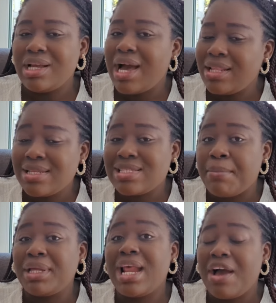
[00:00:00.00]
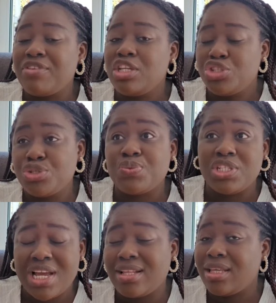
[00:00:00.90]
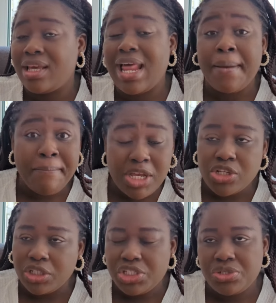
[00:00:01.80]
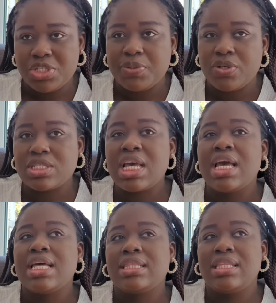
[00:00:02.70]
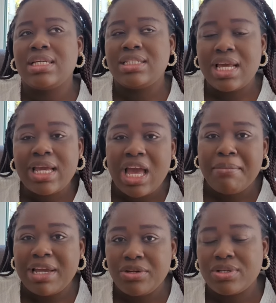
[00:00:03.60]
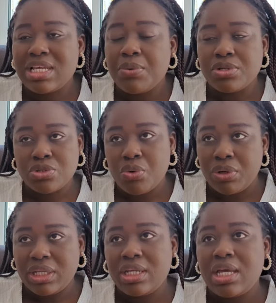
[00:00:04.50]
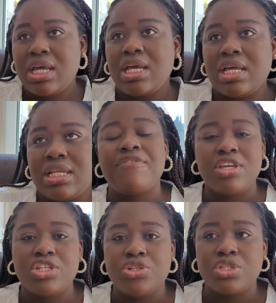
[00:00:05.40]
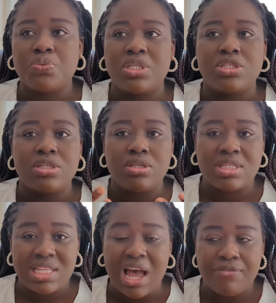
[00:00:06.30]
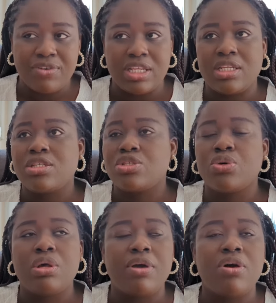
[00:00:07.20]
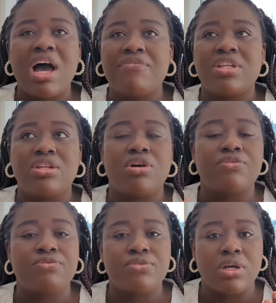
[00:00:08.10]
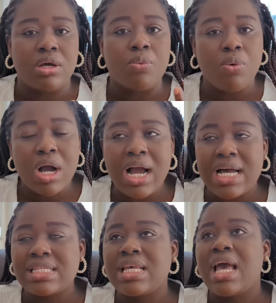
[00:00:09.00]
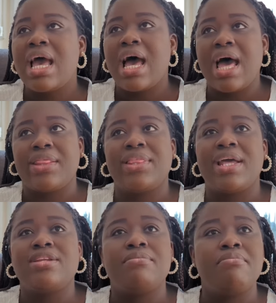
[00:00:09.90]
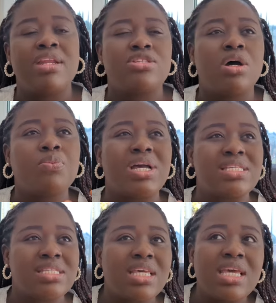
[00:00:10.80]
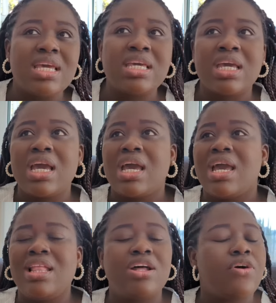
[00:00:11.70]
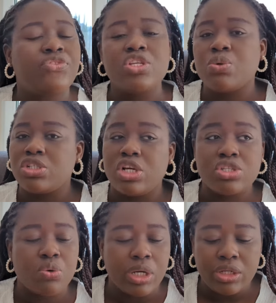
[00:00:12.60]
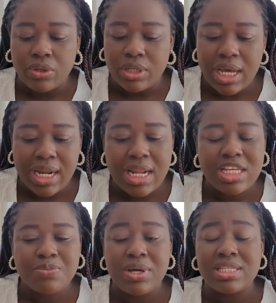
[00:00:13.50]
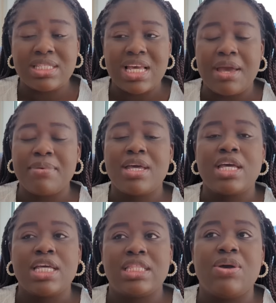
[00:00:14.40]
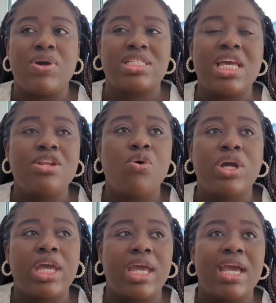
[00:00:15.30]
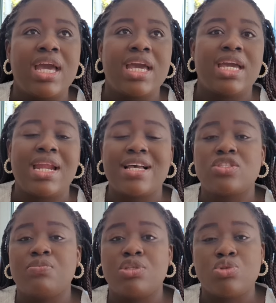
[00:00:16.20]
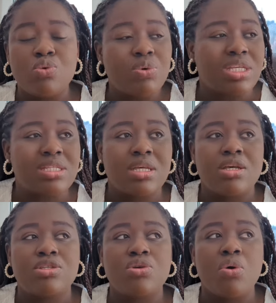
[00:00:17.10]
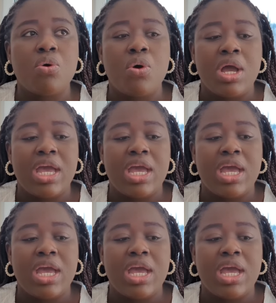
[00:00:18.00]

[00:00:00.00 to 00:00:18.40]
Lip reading: at this time, I started having issues with childcare, like major issues, because the daycare my daughter was going, having issues with staffing. So they were not having enough workers, and then some were sick. A lot of things were just going on. And at this point in time, they were saying, okay, it has to be 2 weeks. So